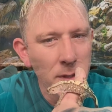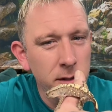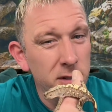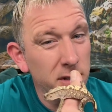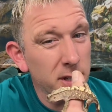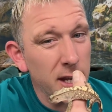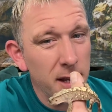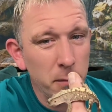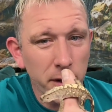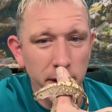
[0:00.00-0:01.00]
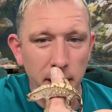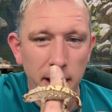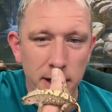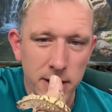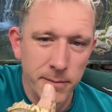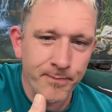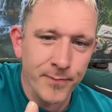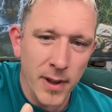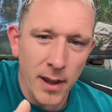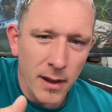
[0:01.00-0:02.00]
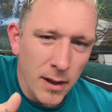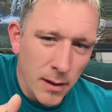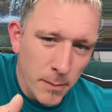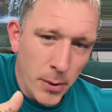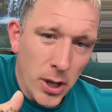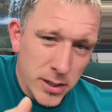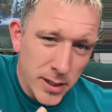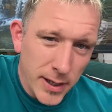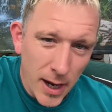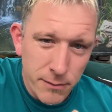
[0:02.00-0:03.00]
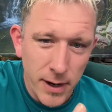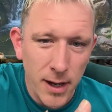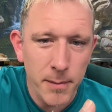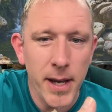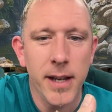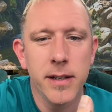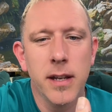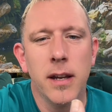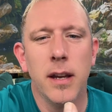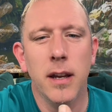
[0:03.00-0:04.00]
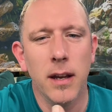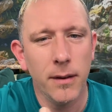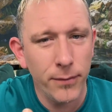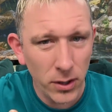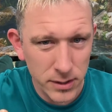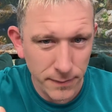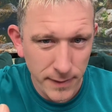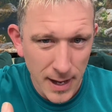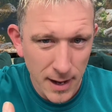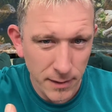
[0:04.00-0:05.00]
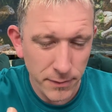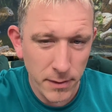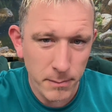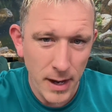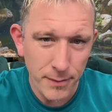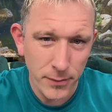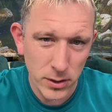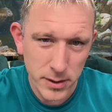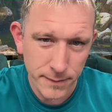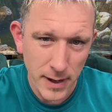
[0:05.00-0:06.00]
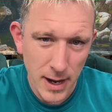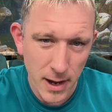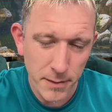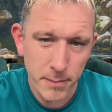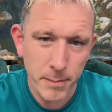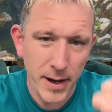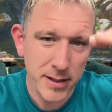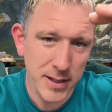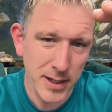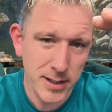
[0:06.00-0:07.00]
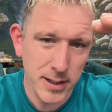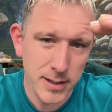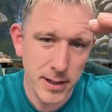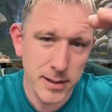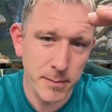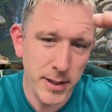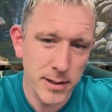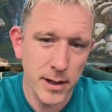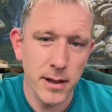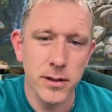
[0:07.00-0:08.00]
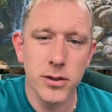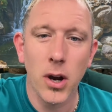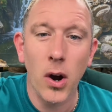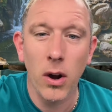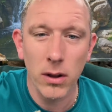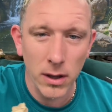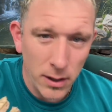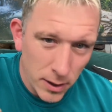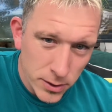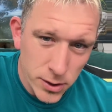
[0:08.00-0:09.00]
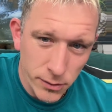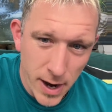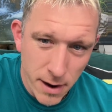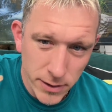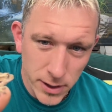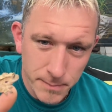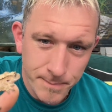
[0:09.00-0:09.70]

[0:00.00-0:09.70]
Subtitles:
So to keep one of these, personally I recommend a 45 by 45 by 60 centimetre tall terrarium,